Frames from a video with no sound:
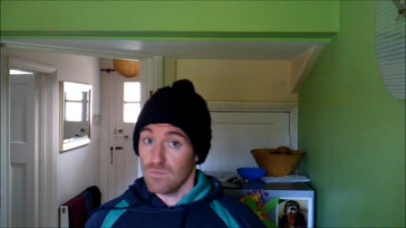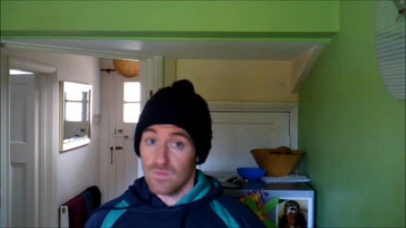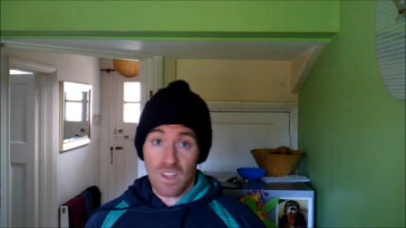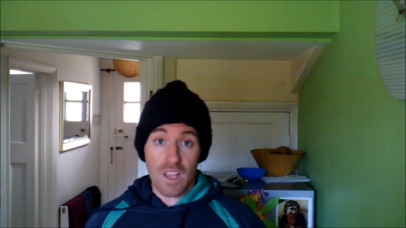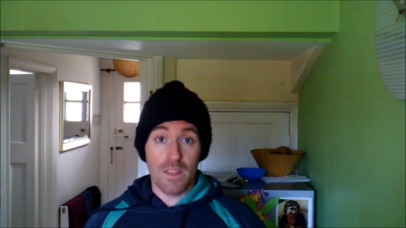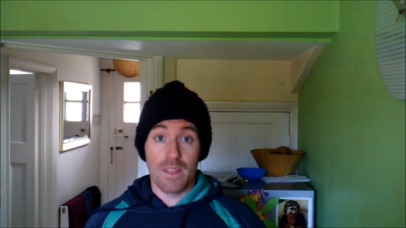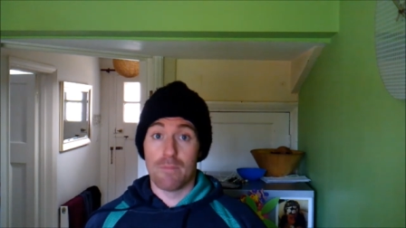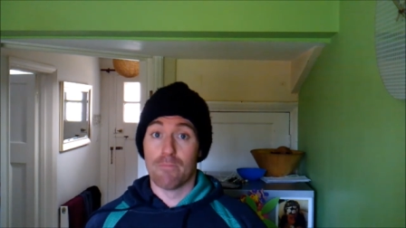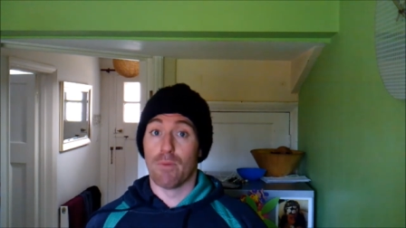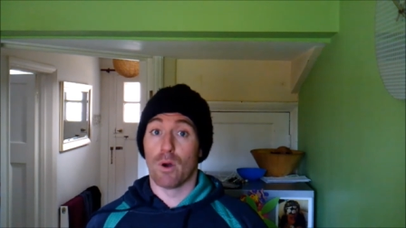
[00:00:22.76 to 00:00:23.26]

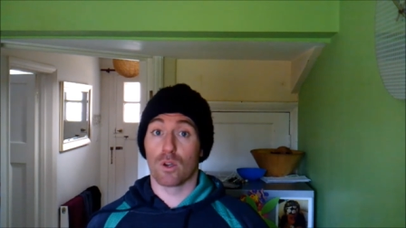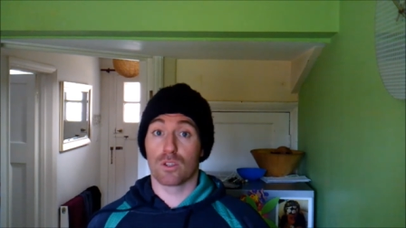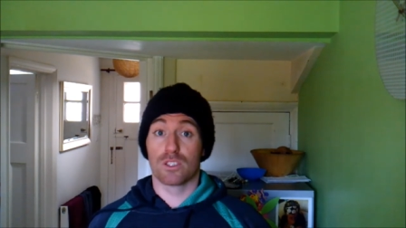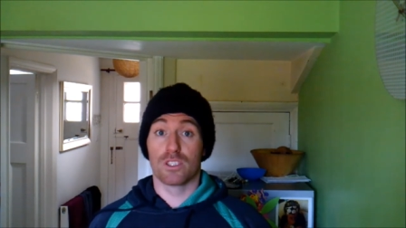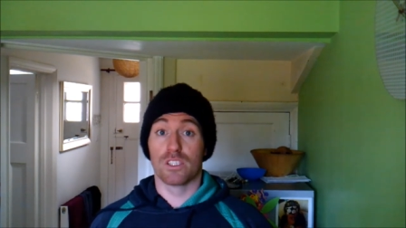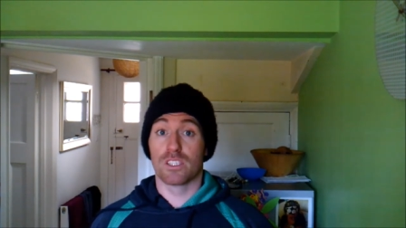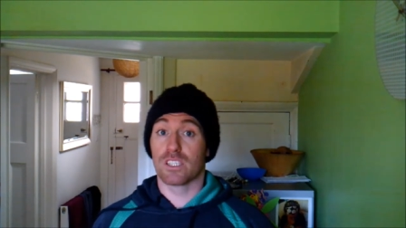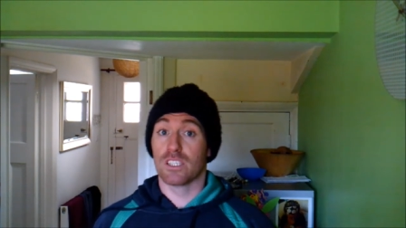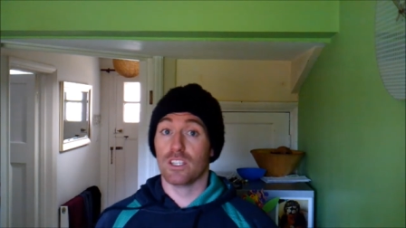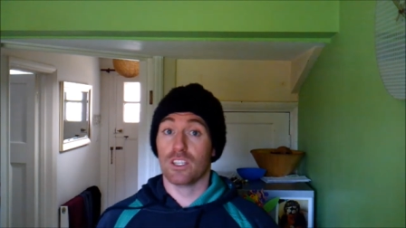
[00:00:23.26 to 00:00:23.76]
them boxers
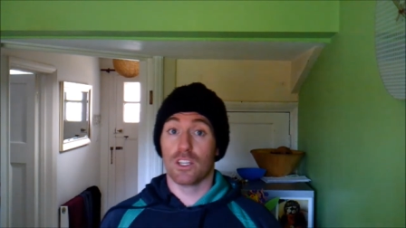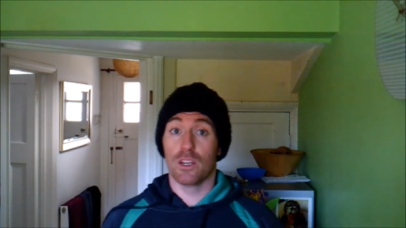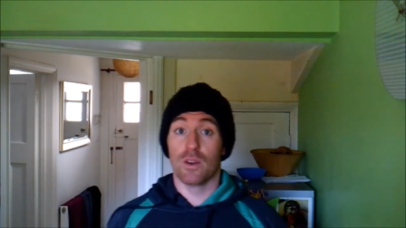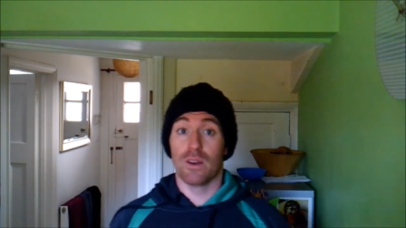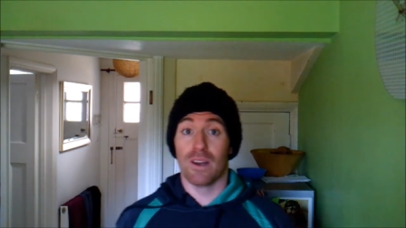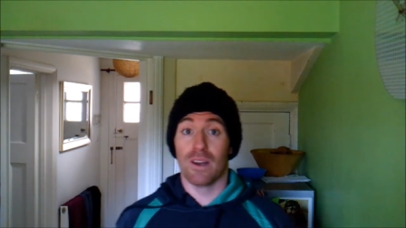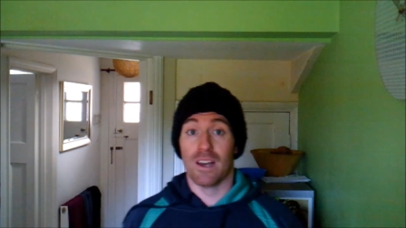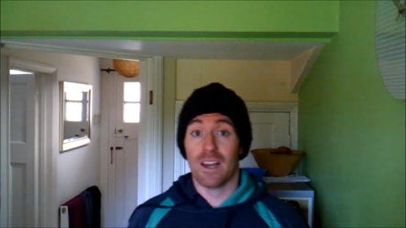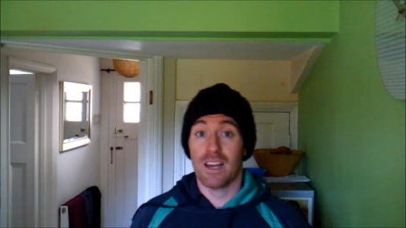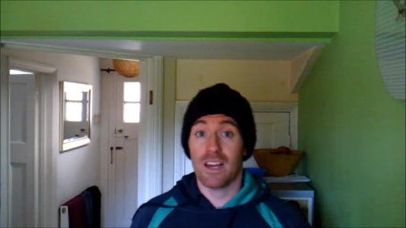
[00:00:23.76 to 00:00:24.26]
can do it.
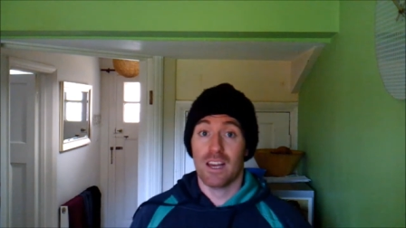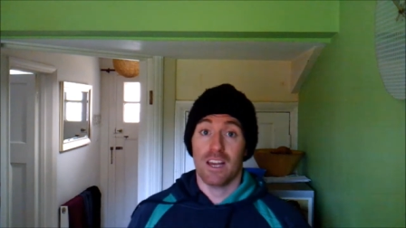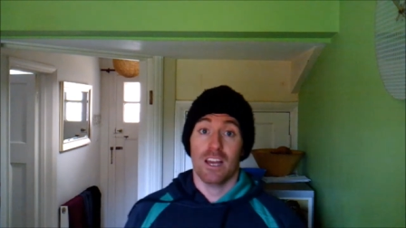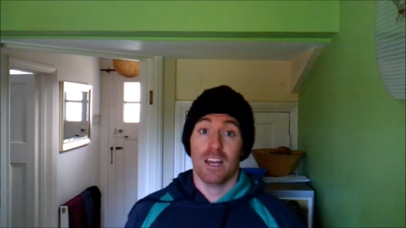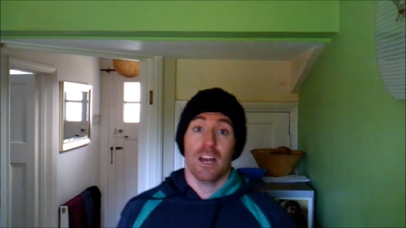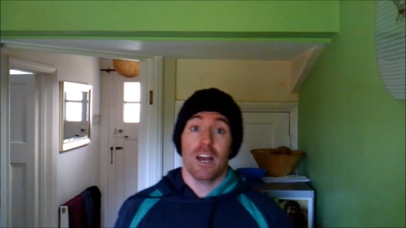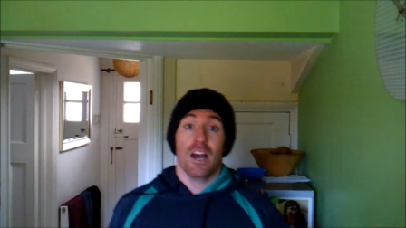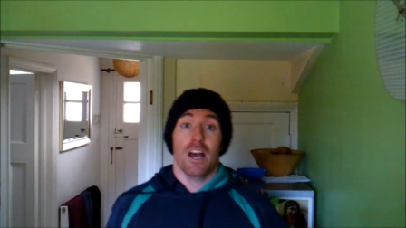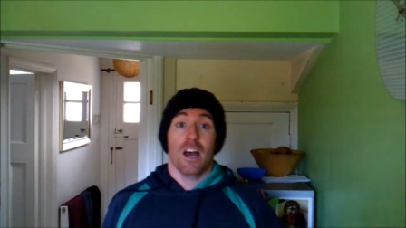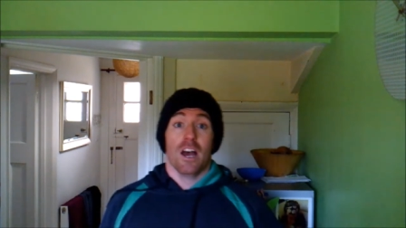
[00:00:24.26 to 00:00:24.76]

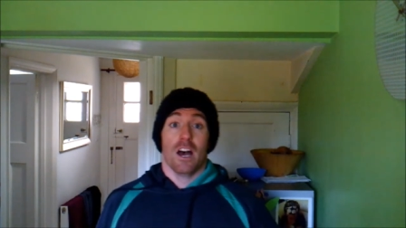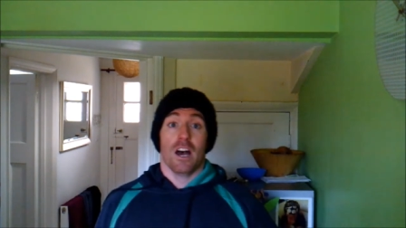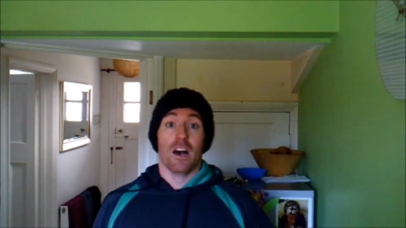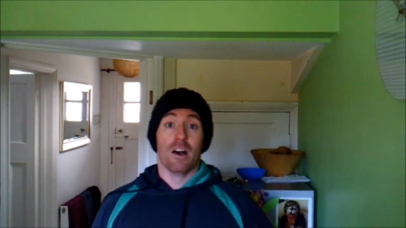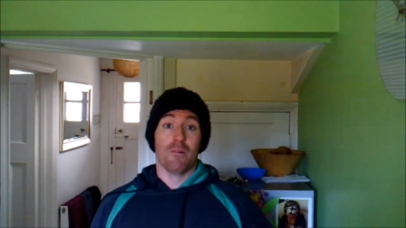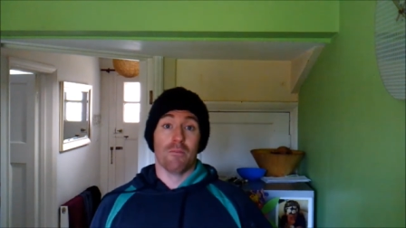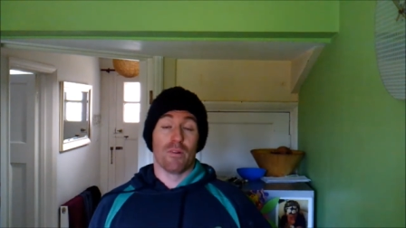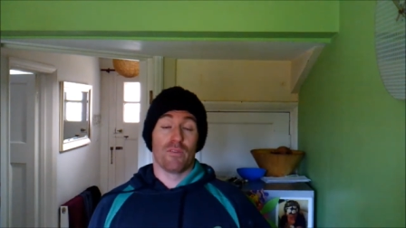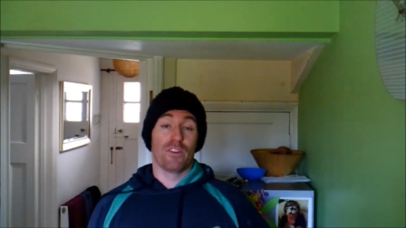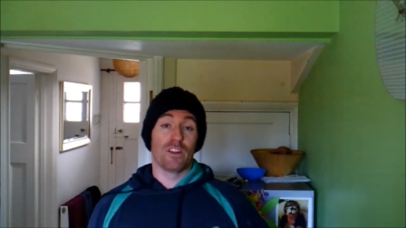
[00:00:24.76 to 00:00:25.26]
I've
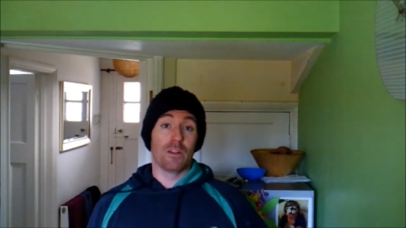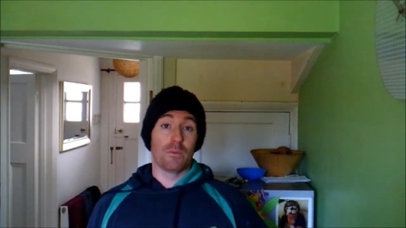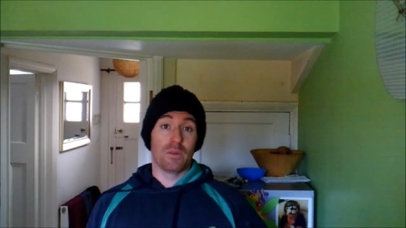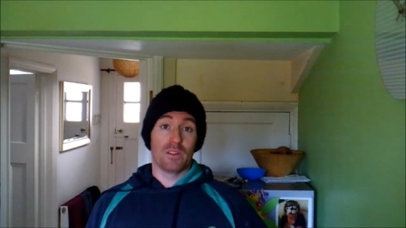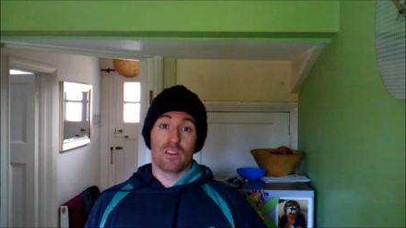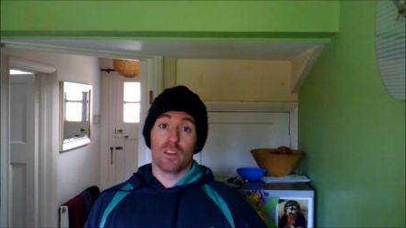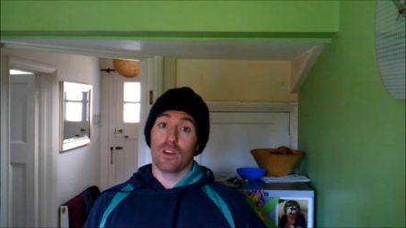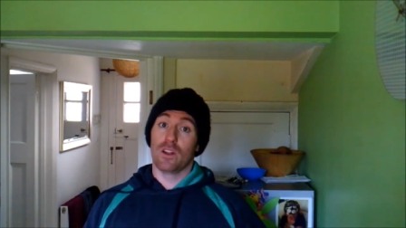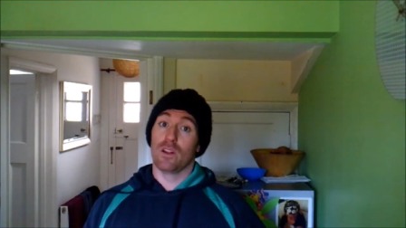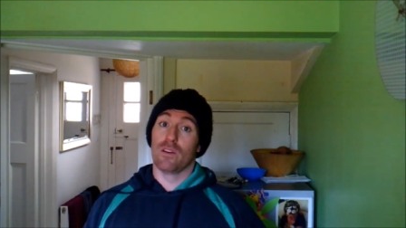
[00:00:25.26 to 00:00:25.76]
only been
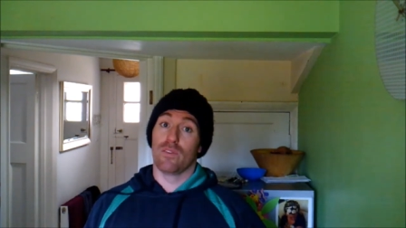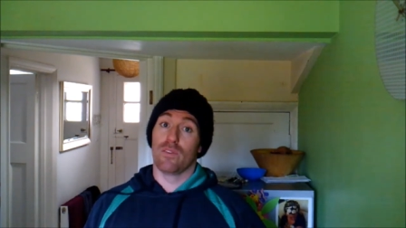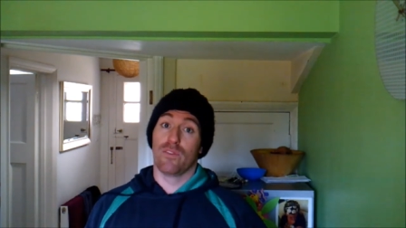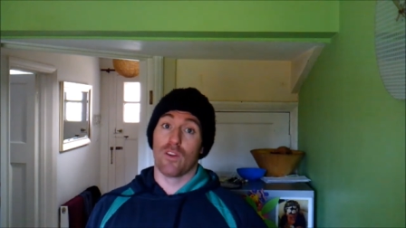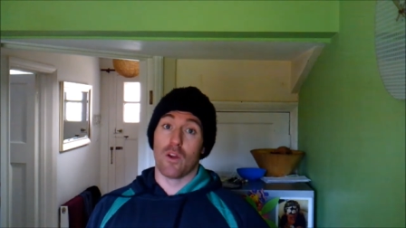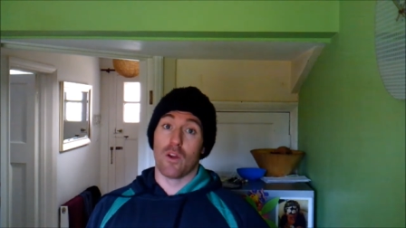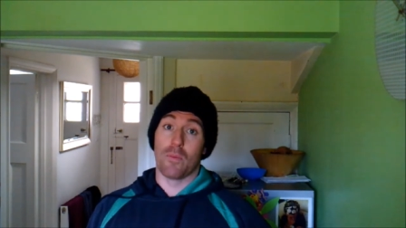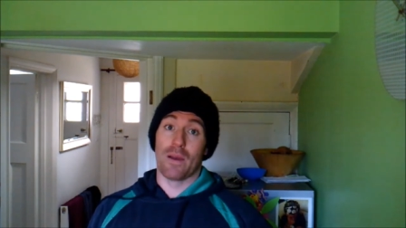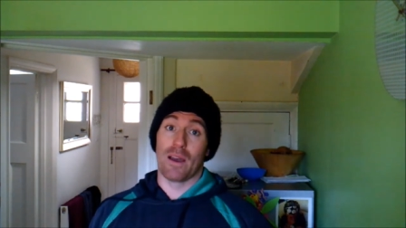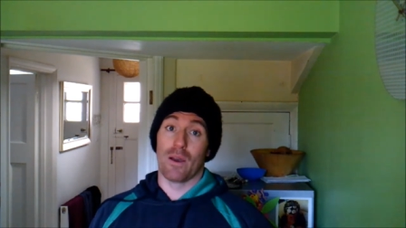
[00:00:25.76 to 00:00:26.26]
doing it for
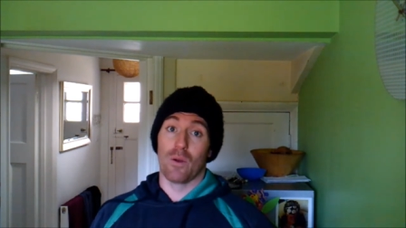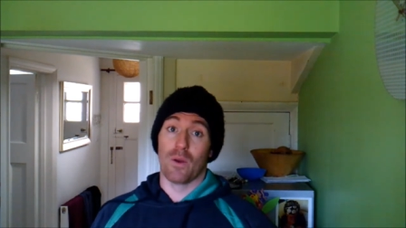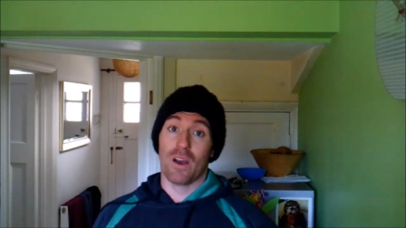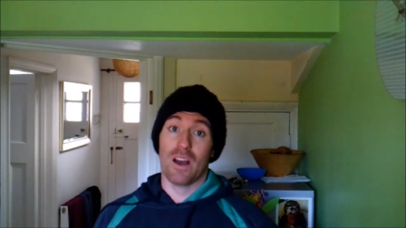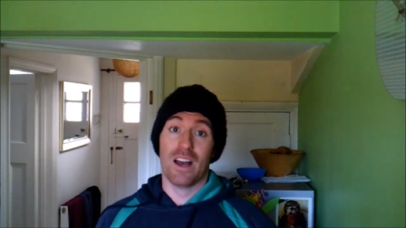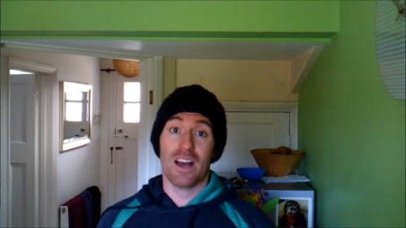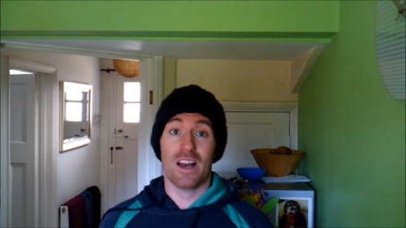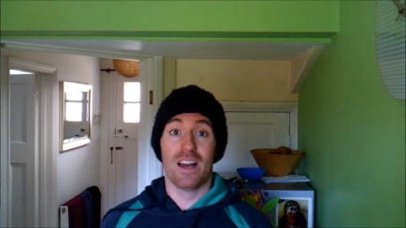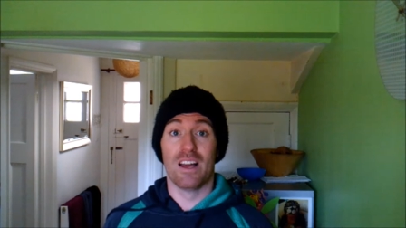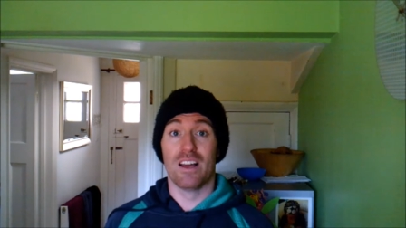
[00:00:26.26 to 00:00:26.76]
about
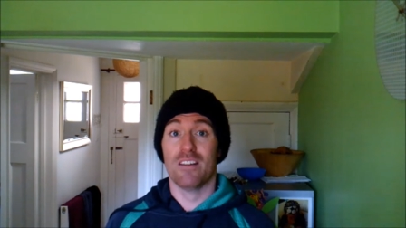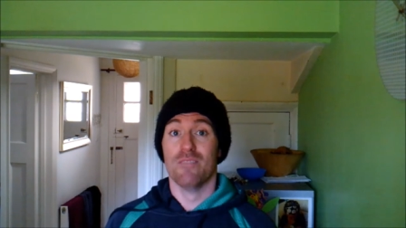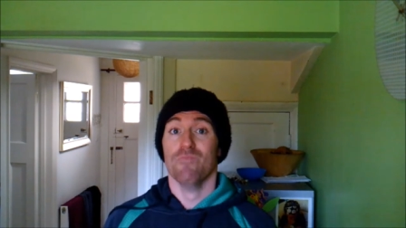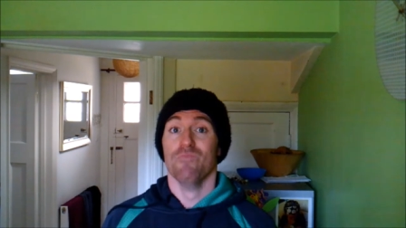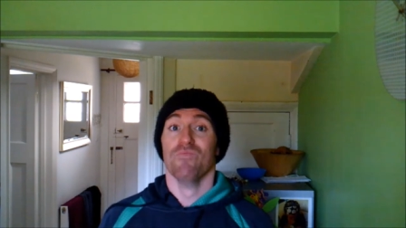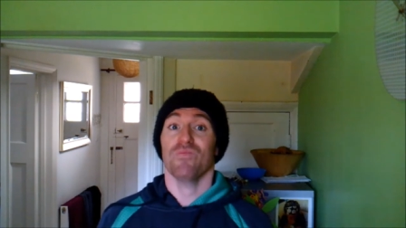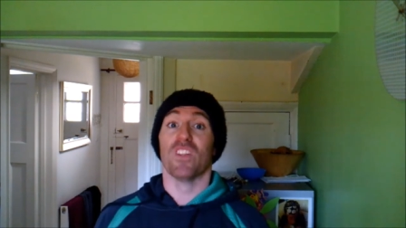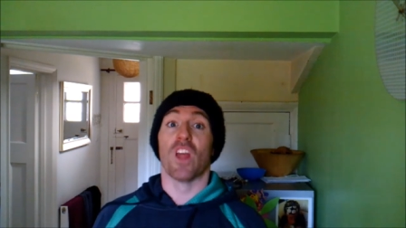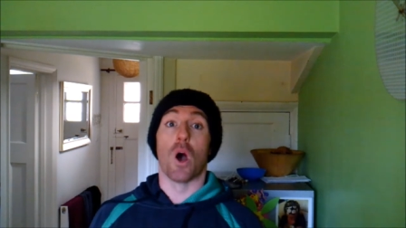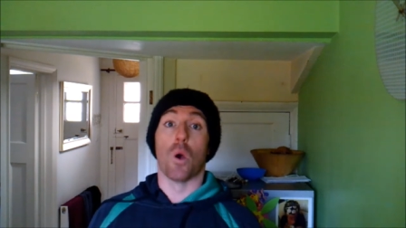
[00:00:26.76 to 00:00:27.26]

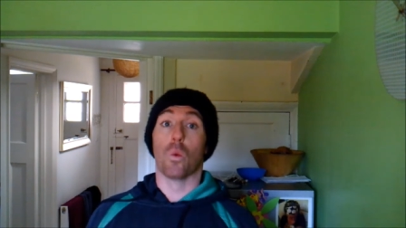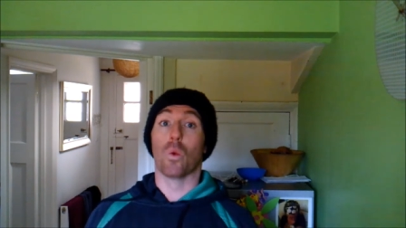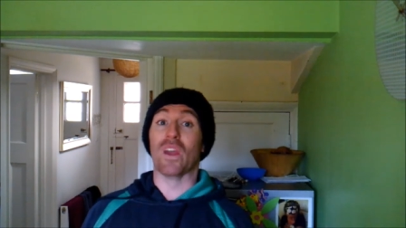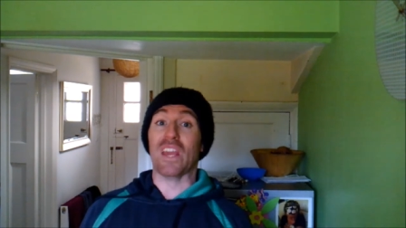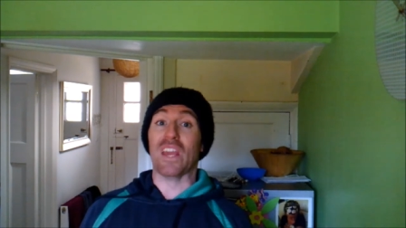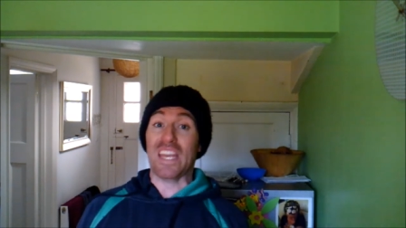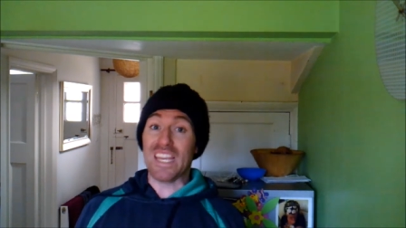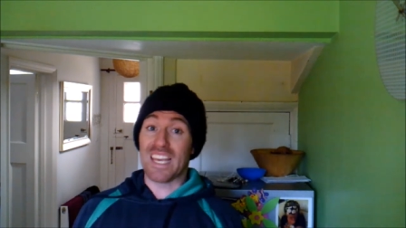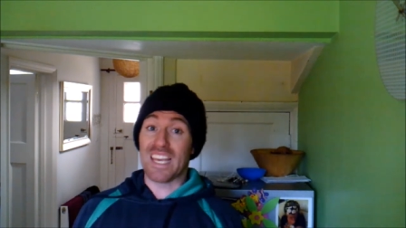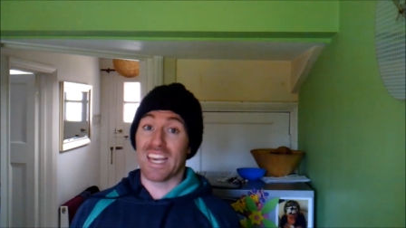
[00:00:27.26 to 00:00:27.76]
a week,